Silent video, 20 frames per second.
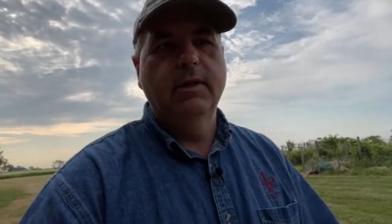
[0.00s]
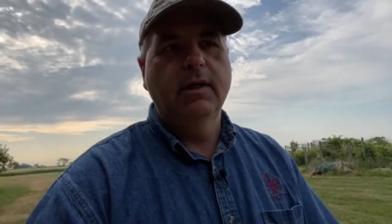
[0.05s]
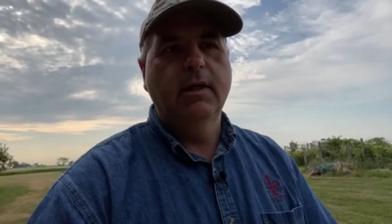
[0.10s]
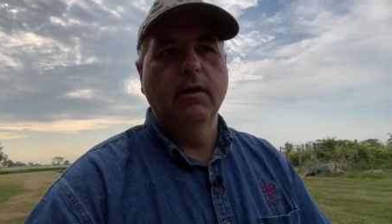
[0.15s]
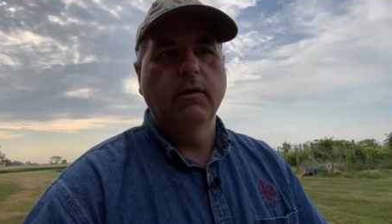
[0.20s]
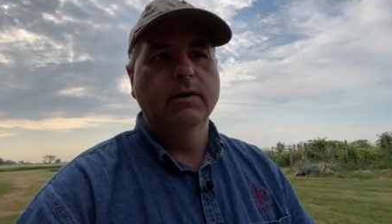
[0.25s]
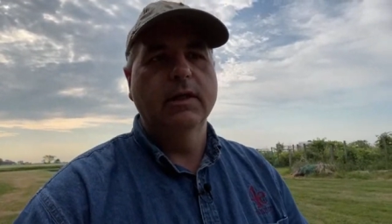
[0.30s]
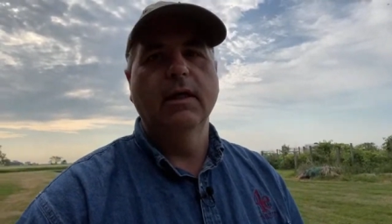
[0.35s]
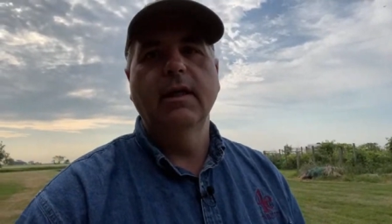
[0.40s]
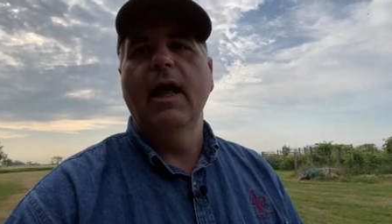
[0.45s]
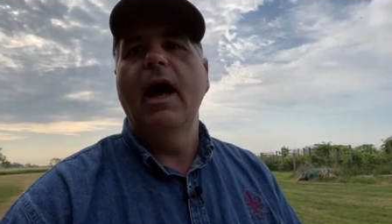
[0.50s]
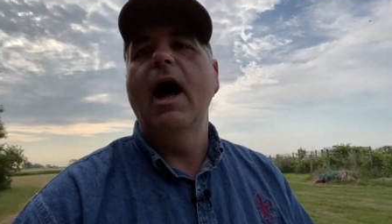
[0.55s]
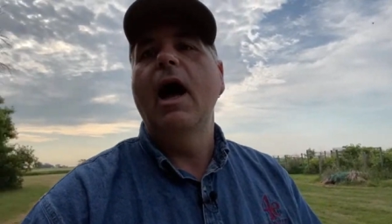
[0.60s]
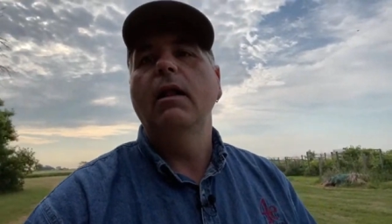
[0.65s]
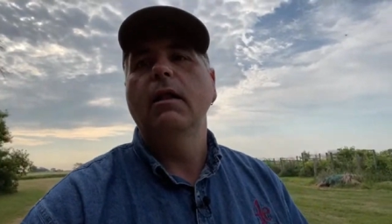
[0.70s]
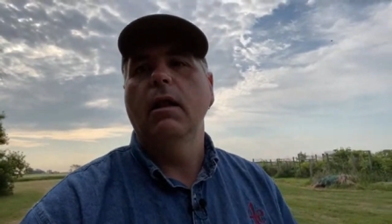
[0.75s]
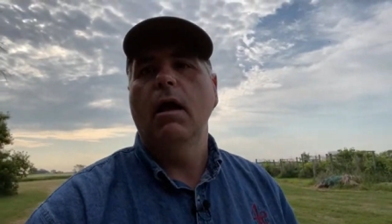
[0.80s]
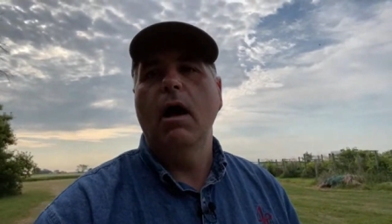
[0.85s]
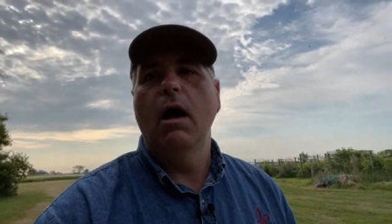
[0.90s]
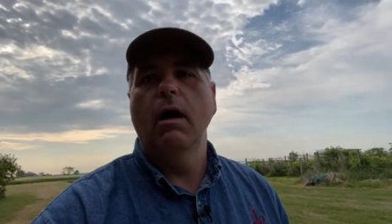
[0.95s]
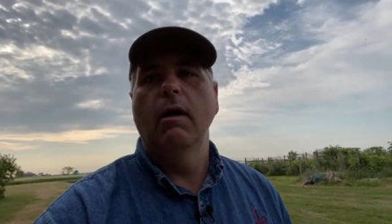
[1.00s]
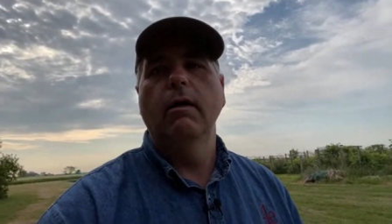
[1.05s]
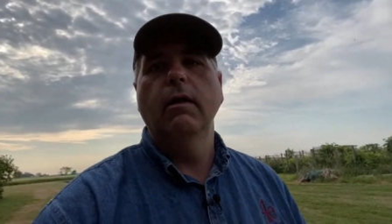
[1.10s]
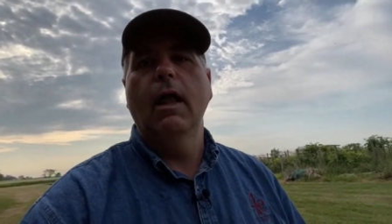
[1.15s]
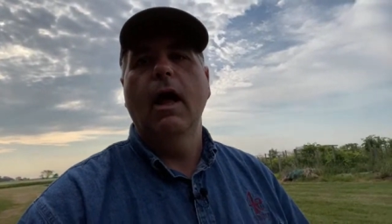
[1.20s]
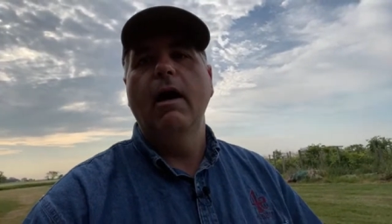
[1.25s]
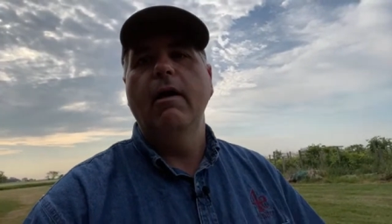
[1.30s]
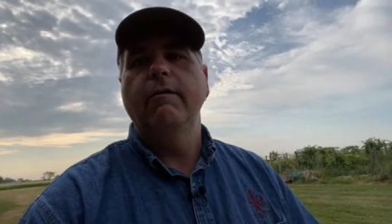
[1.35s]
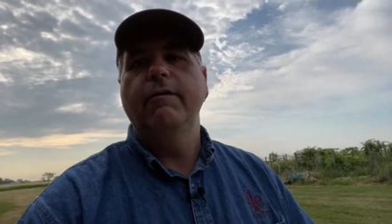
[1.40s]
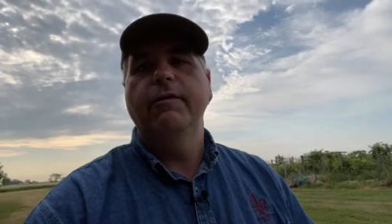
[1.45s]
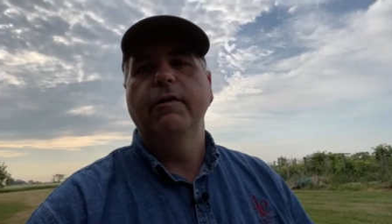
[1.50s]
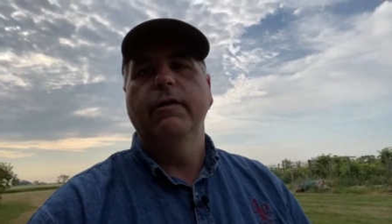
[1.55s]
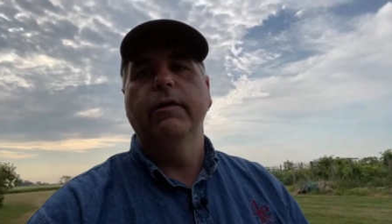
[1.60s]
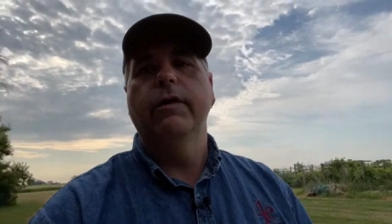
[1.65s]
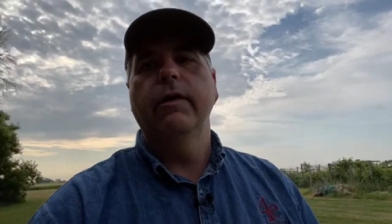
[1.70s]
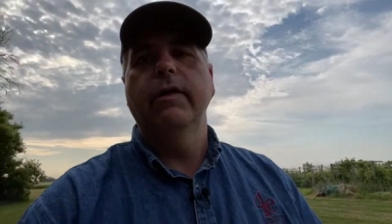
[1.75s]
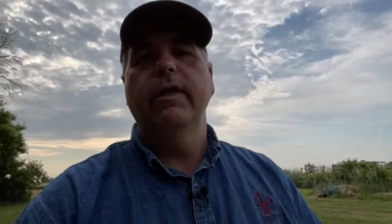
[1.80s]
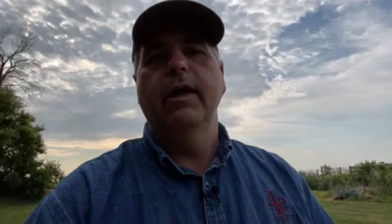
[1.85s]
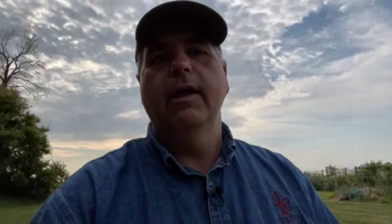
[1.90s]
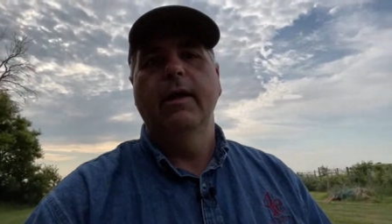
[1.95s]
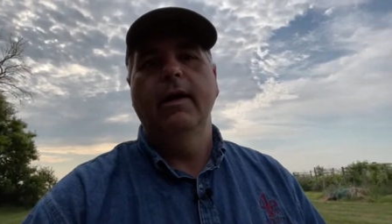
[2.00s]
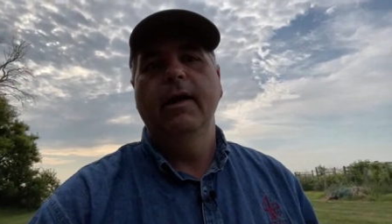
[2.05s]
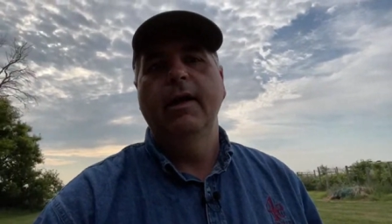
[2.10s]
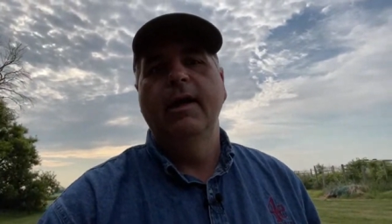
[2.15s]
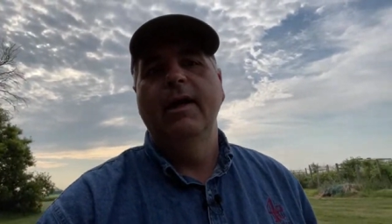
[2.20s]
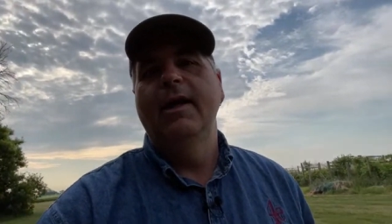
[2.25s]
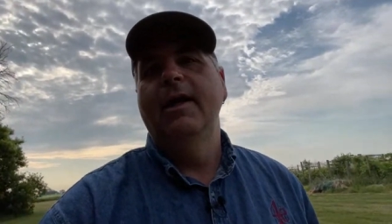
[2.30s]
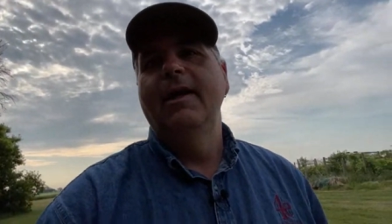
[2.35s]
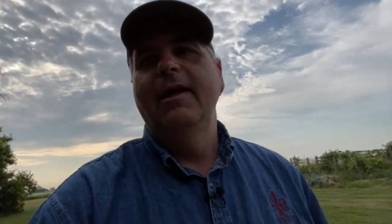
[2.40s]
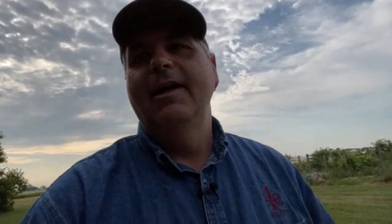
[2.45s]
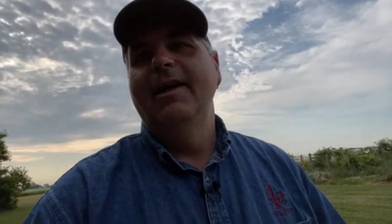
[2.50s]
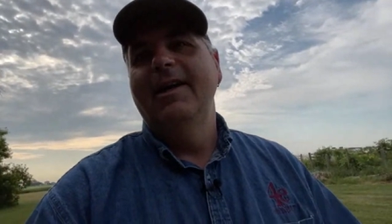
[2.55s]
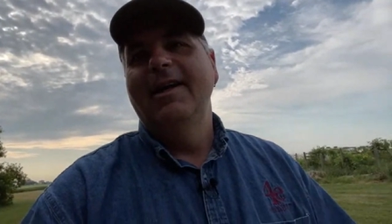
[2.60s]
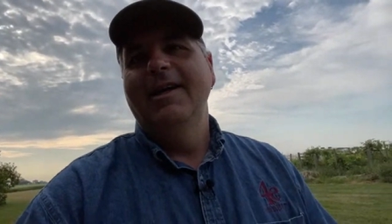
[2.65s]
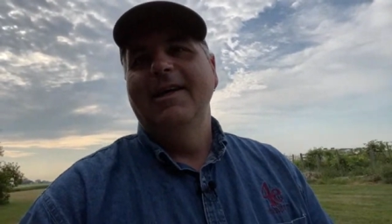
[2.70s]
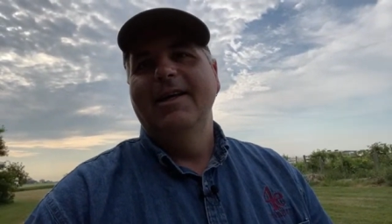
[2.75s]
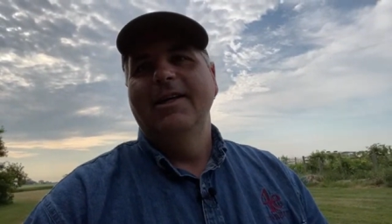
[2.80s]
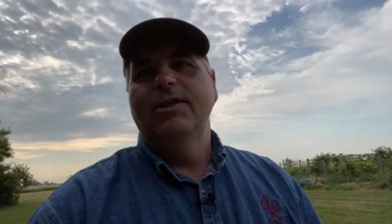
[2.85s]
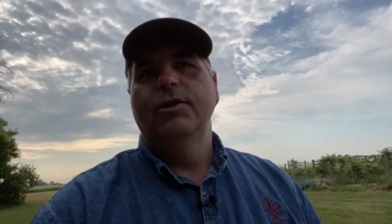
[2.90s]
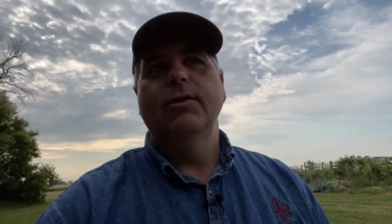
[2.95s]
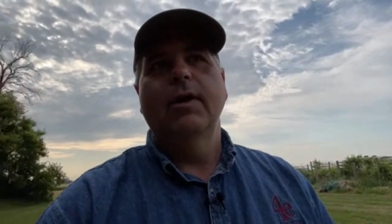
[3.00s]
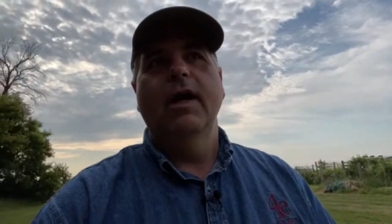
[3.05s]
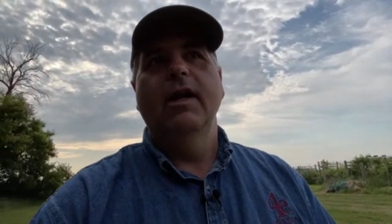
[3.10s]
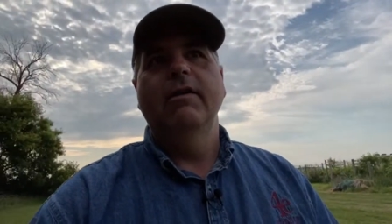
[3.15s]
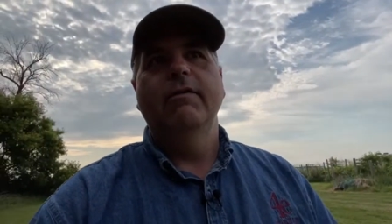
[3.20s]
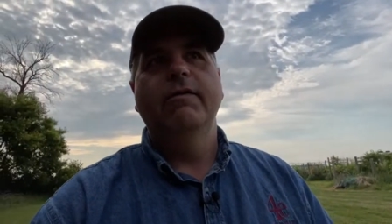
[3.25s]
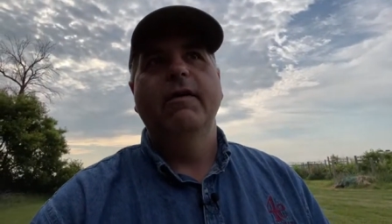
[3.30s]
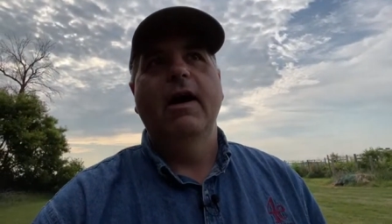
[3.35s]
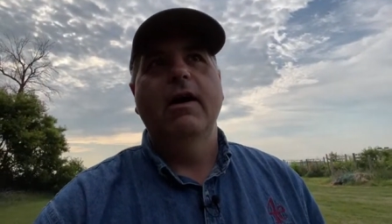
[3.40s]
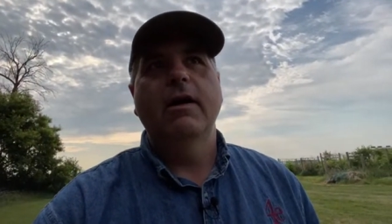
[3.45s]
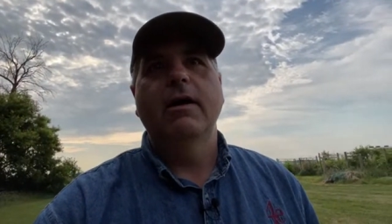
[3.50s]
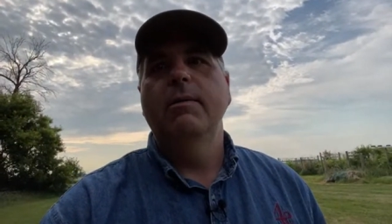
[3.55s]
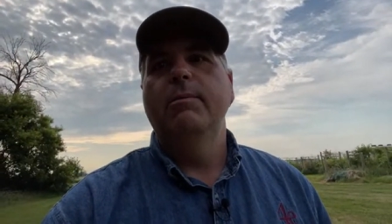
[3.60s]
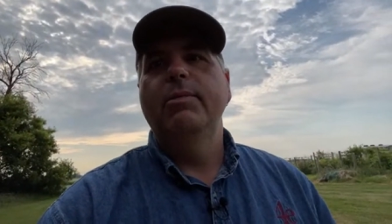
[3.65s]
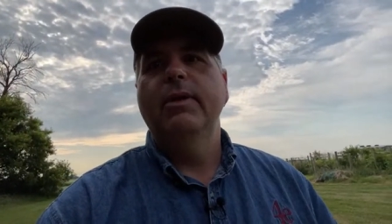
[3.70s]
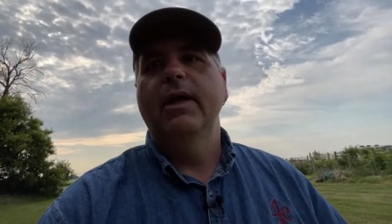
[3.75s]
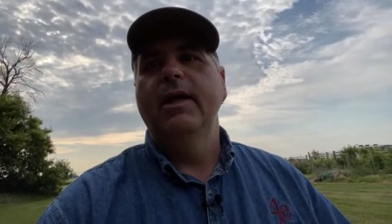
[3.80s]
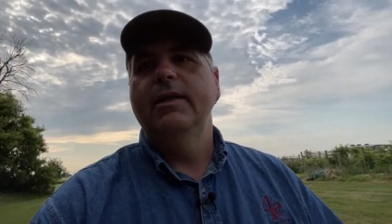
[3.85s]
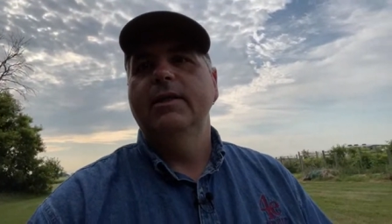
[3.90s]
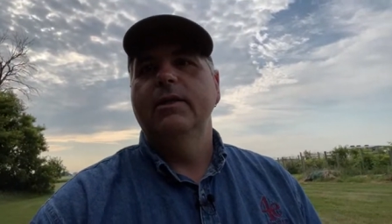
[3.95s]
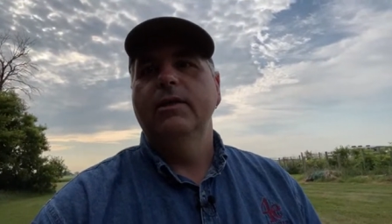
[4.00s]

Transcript: goes a lot further than trying to file complaints or